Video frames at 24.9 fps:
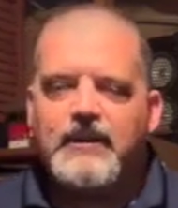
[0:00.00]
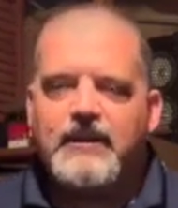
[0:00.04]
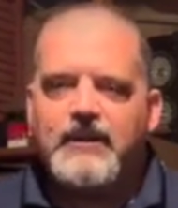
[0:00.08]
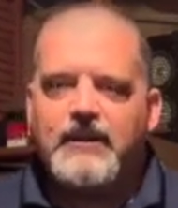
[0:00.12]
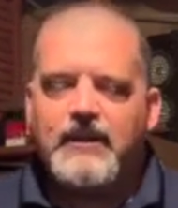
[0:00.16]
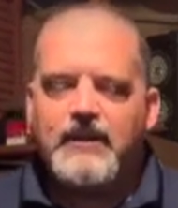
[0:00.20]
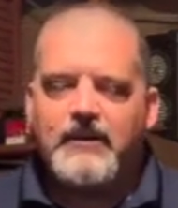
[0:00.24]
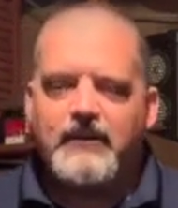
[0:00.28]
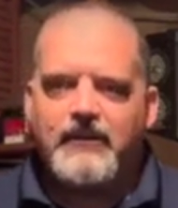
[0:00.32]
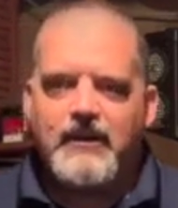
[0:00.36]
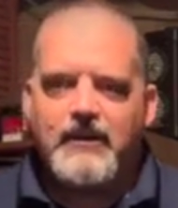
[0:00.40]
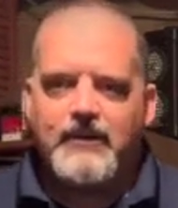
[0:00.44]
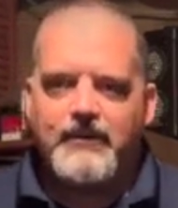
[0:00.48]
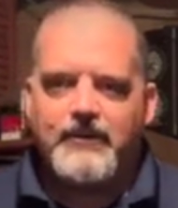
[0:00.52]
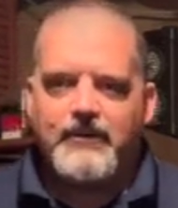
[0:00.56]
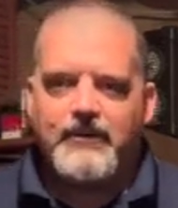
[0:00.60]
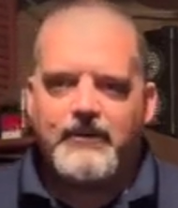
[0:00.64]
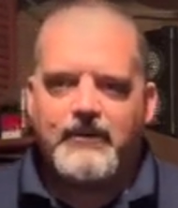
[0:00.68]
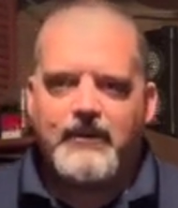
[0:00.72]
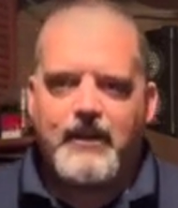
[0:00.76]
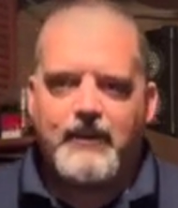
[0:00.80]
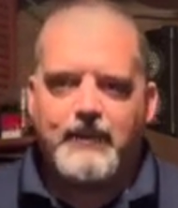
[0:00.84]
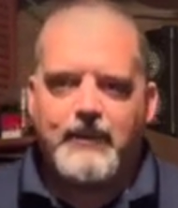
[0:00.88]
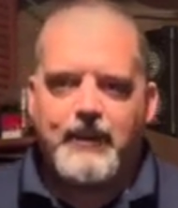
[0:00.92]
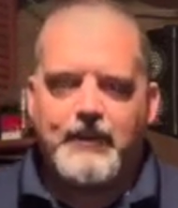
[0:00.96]
I know a
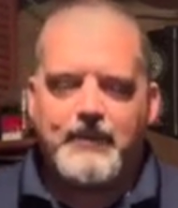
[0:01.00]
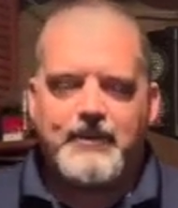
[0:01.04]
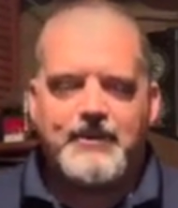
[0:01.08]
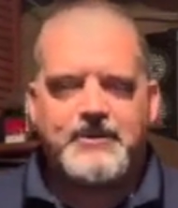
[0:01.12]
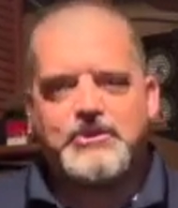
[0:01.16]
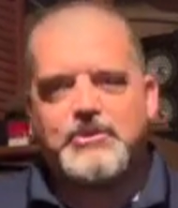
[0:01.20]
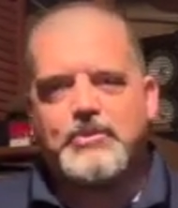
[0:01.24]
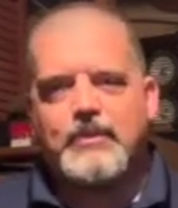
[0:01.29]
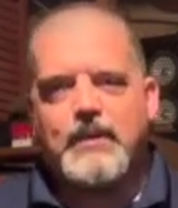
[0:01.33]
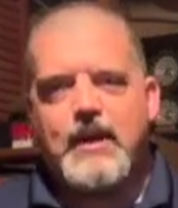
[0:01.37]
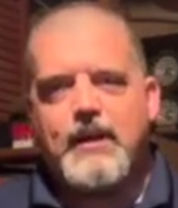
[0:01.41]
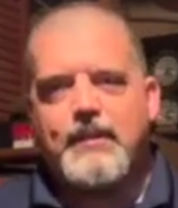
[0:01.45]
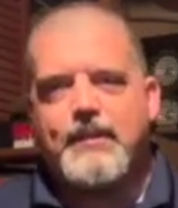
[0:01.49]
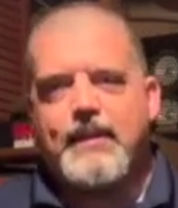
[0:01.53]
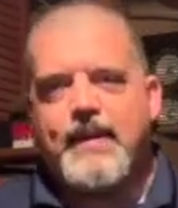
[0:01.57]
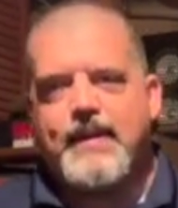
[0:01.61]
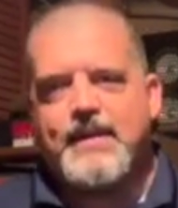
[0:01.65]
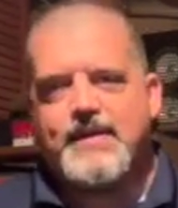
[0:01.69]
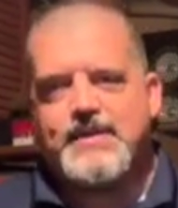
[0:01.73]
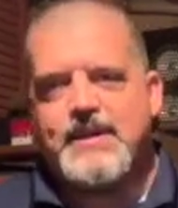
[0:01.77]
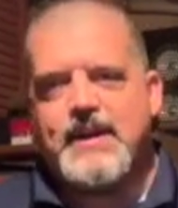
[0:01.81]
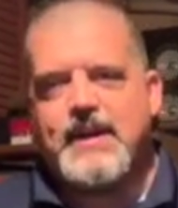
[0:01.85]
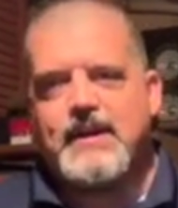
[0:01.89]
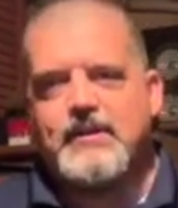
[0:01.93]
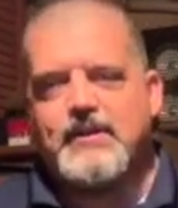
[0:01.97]
lot of people that swear by the
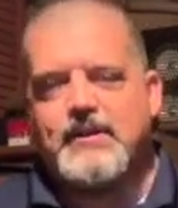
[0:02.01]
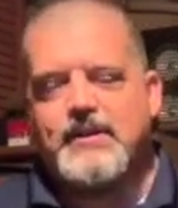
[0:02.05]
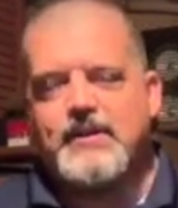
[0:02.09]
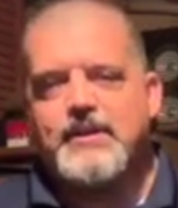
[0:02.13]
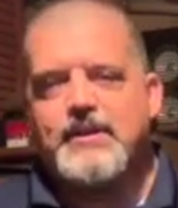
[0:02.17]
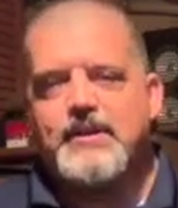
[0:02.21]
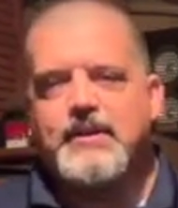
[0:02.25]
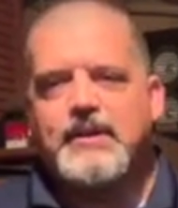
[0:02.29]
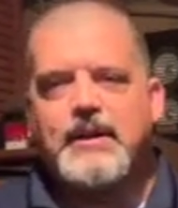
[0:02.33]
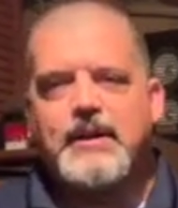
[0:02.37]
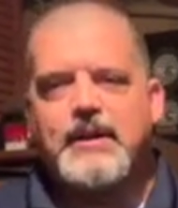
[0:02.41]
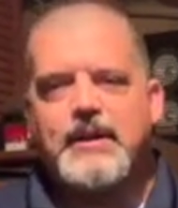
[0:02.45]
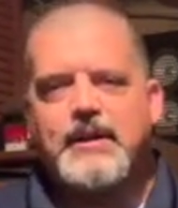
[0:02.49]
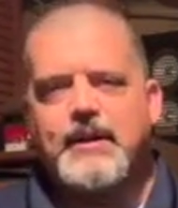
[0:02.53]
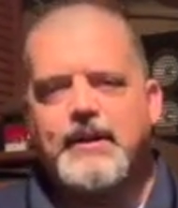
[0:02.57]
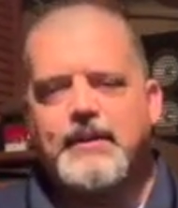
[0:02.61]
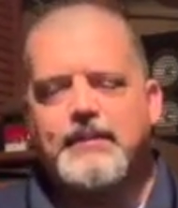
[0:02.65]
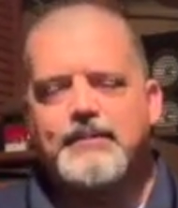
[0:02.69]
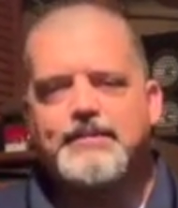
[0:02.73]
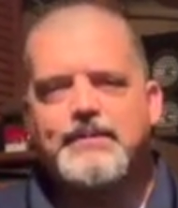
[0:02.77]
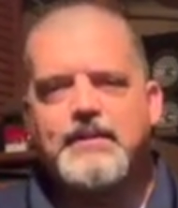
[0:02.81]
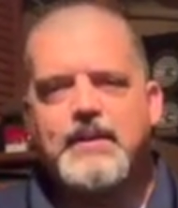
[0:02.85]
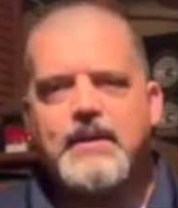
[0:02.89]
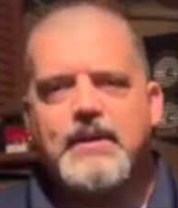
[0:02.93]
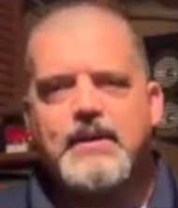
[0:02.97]
shower
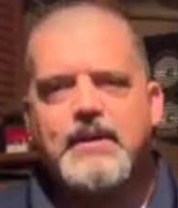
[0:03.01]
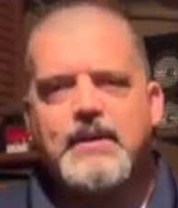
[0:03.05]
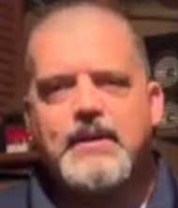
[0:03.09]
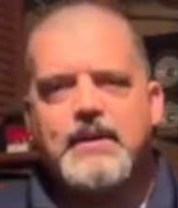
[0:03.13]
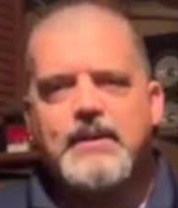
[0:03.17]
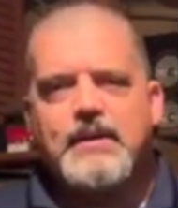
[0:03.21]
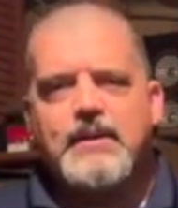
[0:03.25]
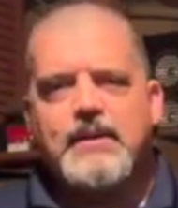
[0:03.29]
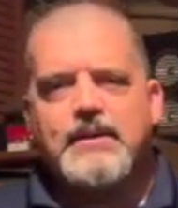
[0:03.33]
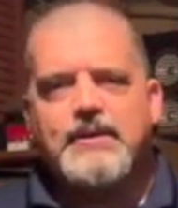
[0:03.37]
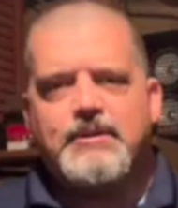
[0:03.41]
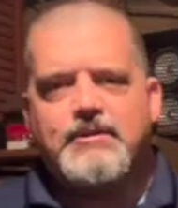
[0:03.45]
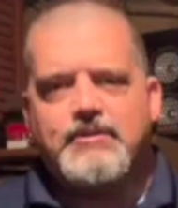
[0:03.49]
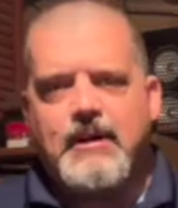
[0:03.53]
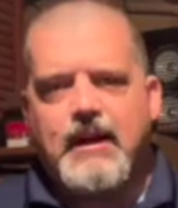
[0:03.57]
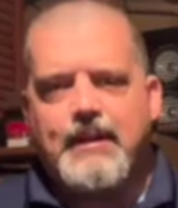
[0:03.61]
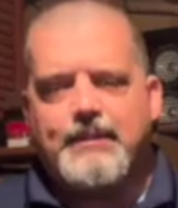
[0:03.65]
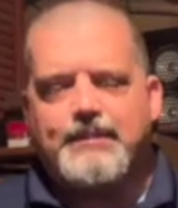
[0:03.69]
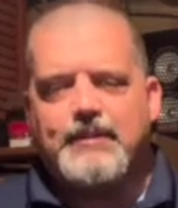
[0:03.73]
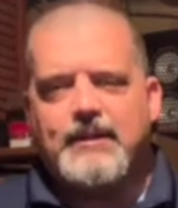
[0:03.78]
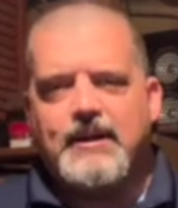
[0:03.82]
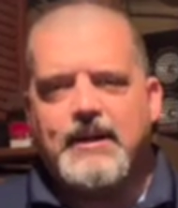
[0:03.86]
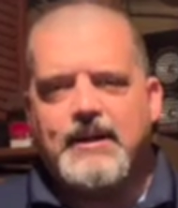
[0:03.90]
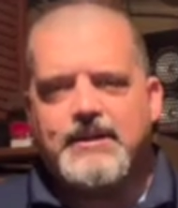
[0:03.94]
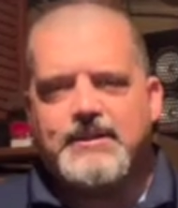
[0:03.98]
strap
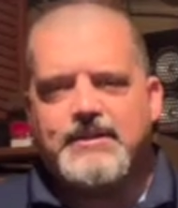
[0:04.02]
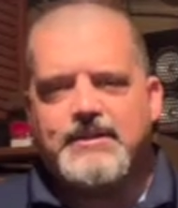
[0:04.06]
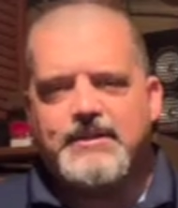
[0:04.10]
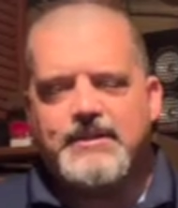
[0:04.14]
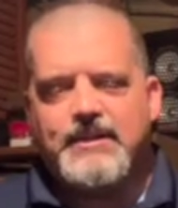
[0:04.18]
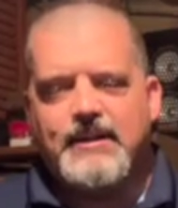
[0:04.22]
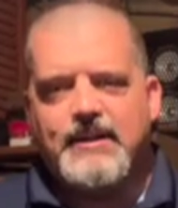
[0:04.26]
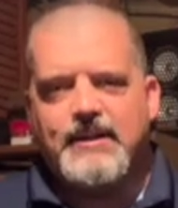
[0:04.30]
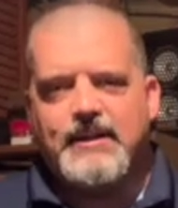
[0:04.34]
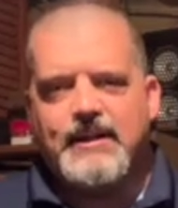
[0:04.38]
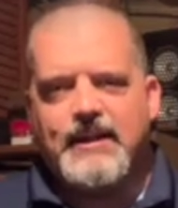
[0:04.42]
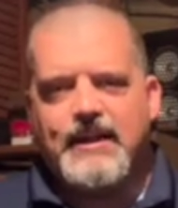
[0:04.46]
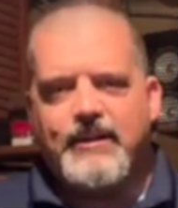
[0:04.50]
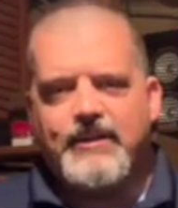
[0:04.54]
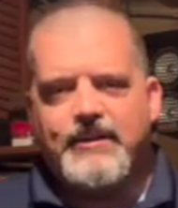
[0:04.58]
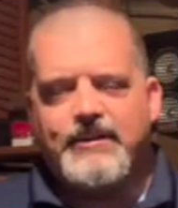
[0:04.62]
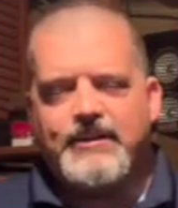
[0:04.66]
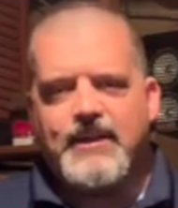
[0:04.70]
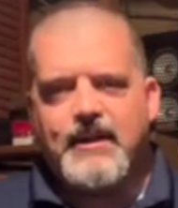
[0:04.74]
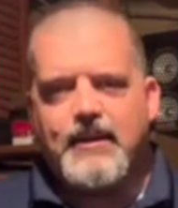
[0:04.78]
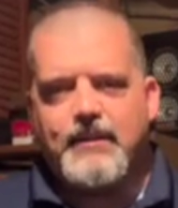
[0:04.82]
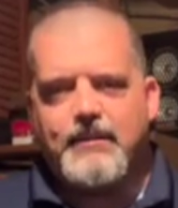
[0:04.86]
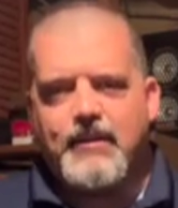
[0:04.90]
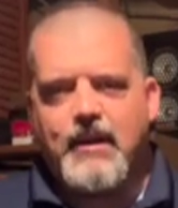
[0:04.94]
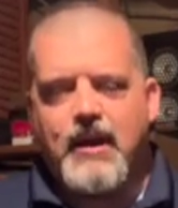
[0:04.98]
locks. I always
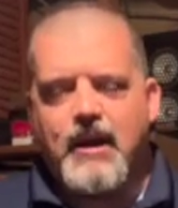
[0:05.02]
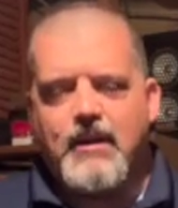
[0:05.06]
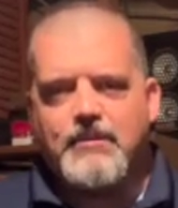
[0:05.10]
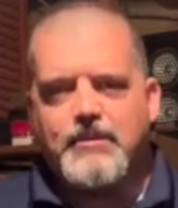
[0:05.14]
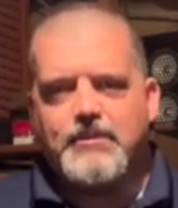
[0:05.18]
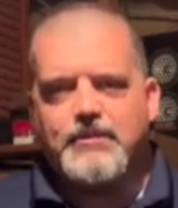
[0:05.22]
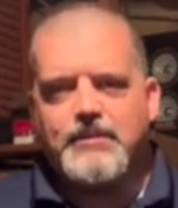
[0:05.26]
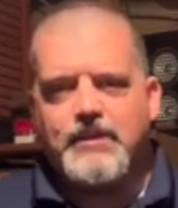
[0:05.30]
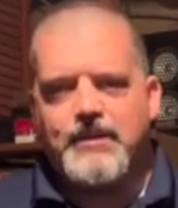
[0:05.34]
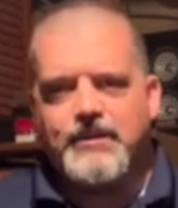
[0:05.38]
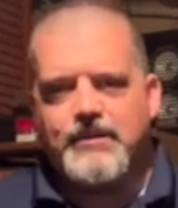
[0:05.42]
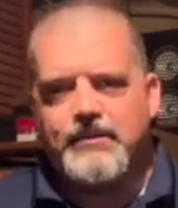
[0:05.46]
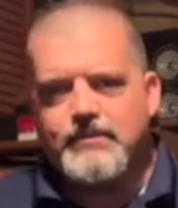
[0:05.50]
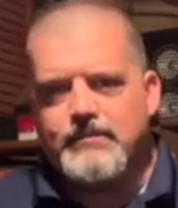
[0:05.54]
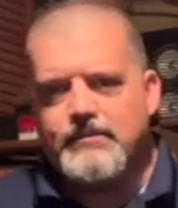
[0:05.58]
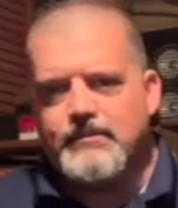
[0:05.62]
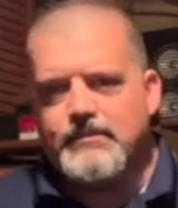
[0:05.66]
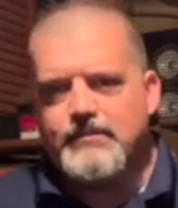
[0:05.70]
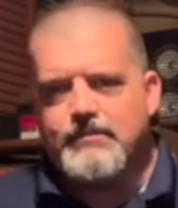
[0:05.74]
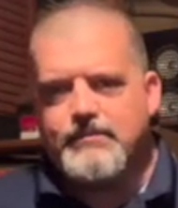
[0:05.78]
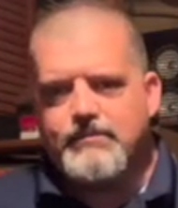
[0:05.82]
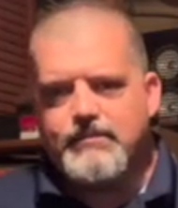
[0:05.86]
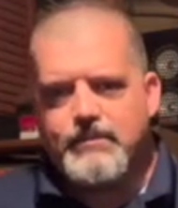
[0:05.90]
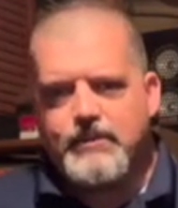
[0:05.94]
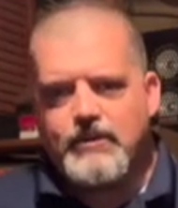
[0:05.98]
had a problem with
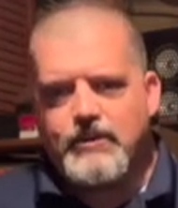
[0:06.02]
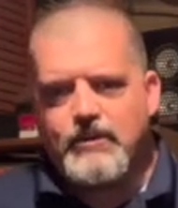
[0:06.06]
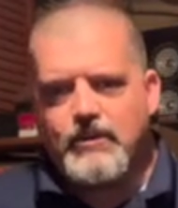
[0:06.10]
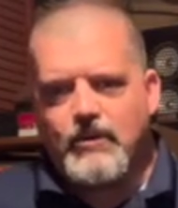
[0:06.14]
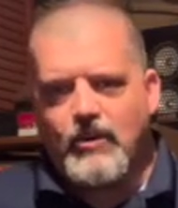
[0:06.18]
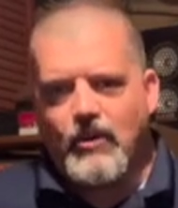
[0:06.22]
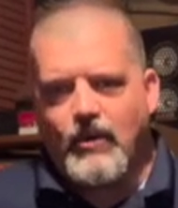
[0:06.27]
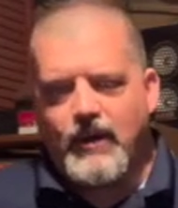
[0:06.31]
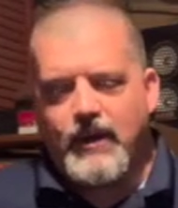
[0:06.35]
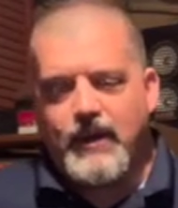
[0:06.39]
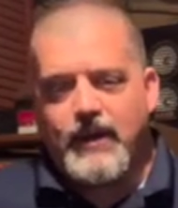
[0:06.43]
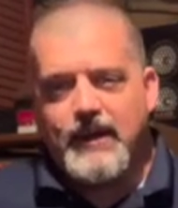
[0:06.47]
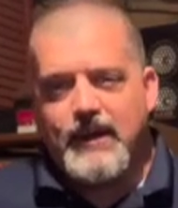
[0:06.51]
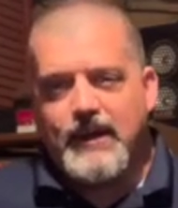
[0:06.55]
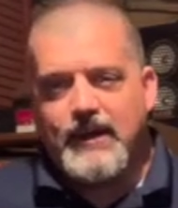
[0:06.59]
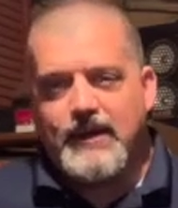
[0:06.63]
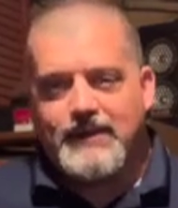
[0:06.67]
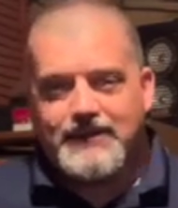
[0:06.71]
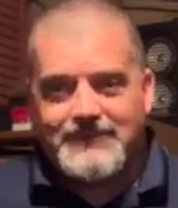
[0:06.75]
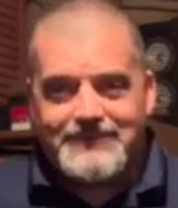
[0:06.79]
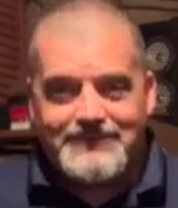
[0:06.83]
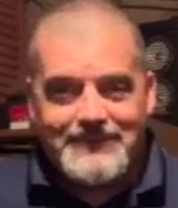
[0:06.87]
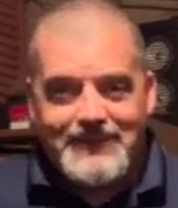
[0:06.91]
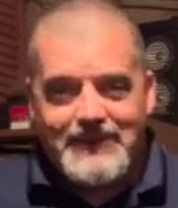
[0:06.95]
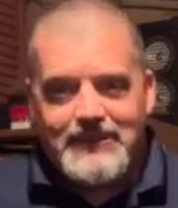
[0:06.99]
them torquing out.